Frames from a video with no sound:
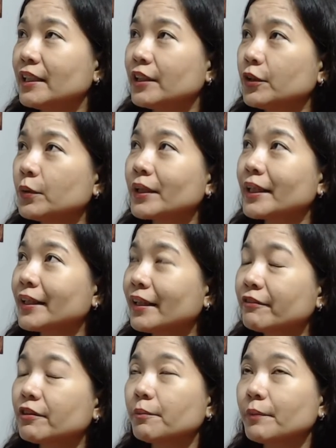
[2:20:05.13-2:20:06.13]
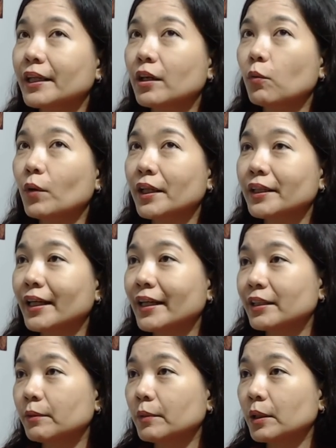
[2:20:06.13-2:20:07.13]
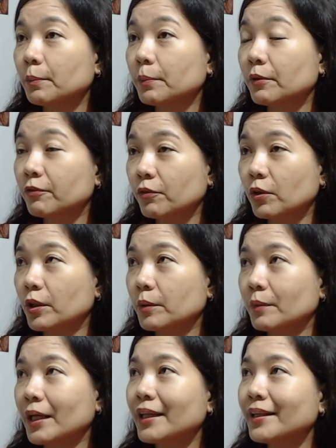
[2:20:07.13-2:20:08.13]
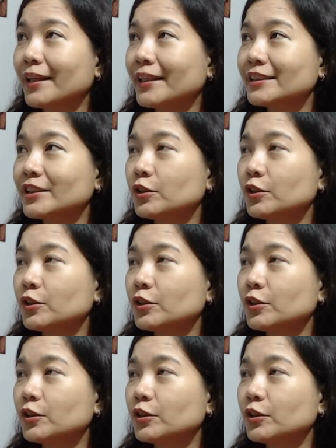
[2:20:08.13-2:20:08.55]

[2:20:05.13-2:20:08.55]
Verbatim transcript: You can never make a wild animal perform unless